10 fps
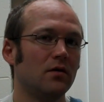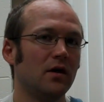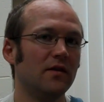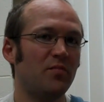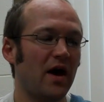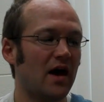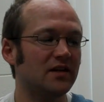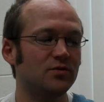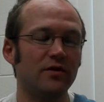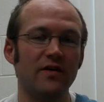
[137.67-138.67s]
In the
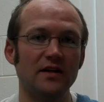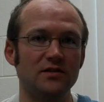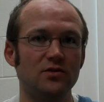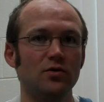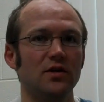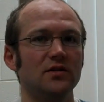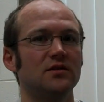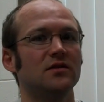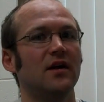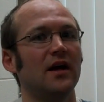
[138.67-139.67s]
past, we've had
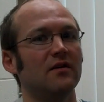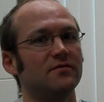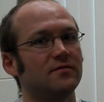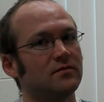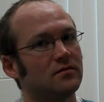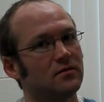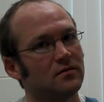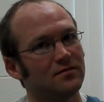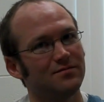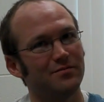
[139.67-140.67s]
students that have
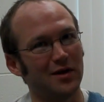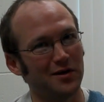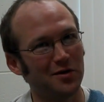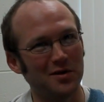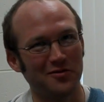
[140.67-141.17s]
been a little bit